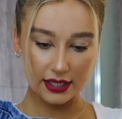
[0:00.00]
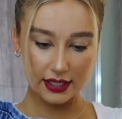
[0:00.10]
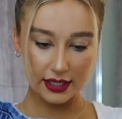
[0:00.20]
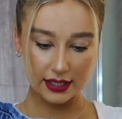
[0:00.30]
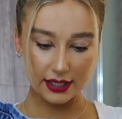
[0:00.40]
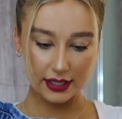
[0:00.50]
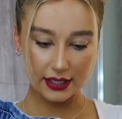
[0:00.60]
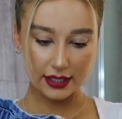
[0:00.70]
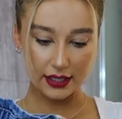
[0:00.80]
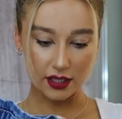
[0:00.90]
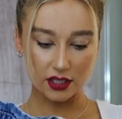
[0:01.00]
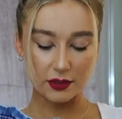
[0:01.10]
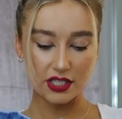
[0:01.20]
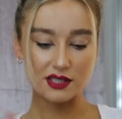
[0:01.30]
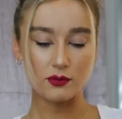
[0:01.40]
I got
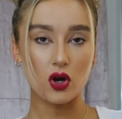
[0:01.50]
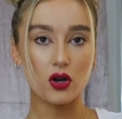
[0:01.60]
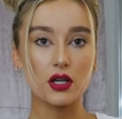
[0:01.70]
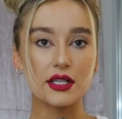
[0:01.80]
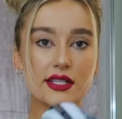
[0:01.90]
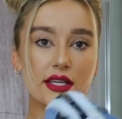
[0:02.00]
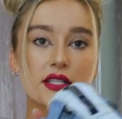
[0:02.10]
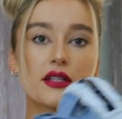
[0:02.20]
them in a small, a size